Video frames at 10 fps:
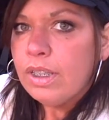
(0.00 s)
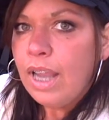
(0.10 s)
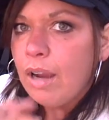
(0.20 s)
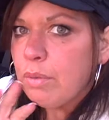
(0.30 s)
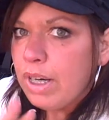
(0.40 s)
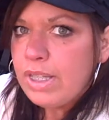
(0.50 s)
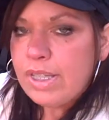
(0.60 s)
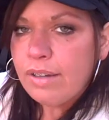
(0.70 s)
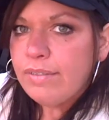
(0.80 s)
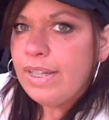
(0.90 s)
not writing
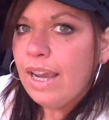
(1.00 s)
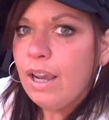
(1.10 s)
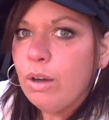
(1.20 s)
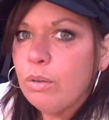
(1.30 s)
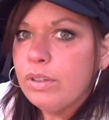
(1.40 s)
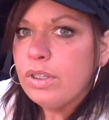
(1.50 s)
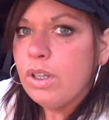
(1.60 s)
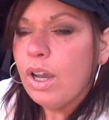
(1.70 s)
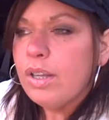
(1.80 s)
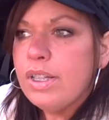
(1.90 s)
stuff down,
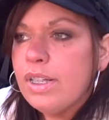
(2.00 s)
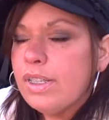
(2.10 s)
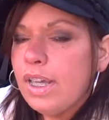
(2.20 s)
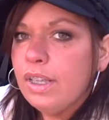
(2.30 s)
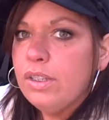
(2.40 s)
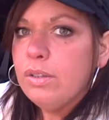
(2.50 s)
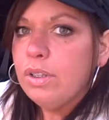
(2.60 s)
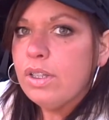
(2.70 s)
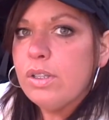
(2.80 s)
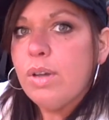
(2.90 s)
so I didn't exactly do
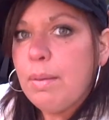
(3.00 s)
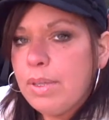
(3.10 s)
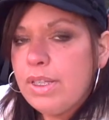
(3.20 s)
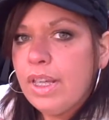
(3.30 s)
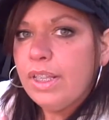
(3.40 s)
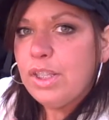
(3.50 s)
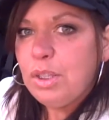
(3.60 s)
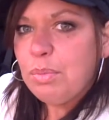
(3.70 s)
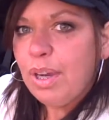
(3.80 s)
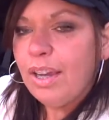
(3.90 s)
good. So I'm going to take the
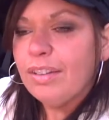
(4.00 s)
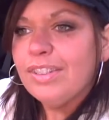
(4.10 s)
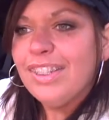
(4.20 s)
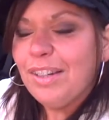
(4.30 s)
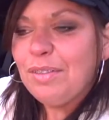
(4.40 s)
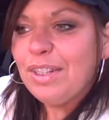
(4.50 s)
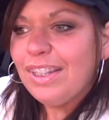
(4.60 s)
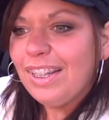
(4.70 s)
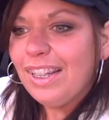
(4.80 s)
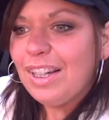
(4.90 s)
two pounds,
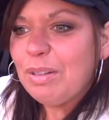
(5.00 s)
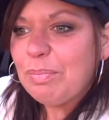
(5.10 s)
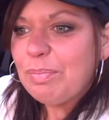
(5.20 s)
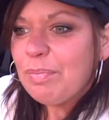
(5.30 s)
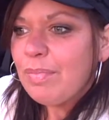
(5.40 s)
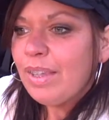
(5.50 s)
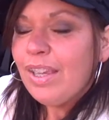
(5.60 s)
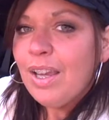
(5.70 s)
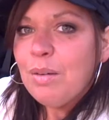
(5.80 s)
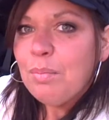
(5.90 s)
definitely. Um,
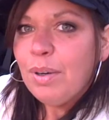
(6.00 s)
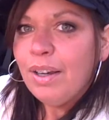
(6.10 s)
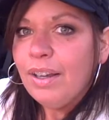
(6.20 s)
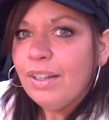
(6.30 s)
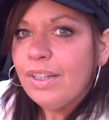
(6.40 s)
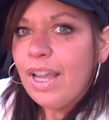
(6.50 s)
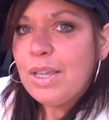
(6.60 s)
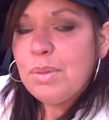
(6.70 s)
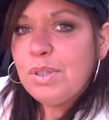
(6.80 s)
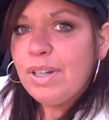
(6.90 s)
but
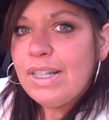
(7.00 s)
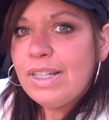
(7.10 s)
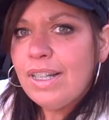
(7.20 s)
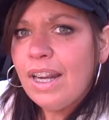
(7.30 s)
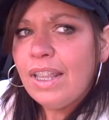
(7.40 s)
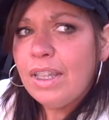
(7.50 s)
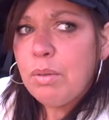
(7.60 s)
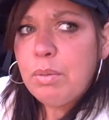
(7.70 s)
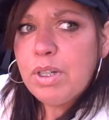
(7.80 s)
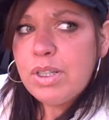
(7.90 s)
class was great tonight. I think
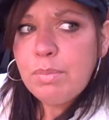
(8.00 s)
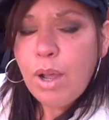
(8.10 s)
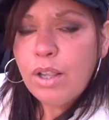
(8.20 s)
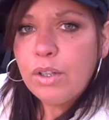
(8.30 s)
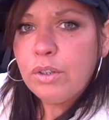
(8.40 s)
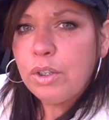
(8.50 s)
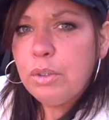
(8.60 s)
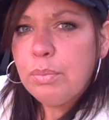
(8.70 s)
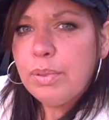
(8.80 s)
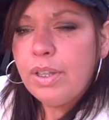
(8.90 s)
we were a smaller
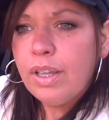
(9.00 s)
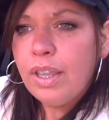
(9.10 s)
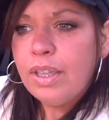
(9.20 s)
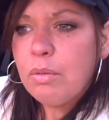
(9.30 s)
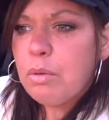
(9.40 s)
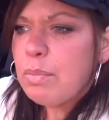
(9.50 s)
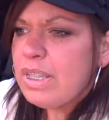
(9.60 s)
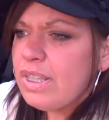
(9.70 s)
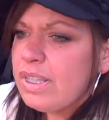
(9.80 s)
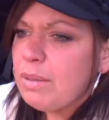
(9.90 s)
group. I think we were
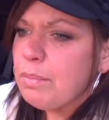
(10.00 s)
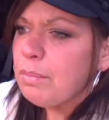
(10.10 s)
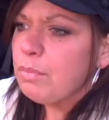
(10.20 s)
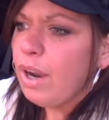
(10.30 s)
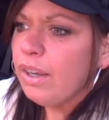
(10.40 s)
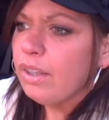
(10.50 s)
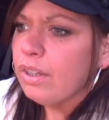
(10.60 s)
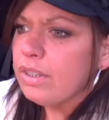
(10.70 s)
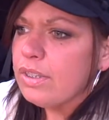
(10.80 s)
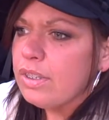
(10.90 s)
missing some
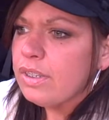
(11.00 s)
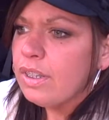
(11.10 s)
regulars.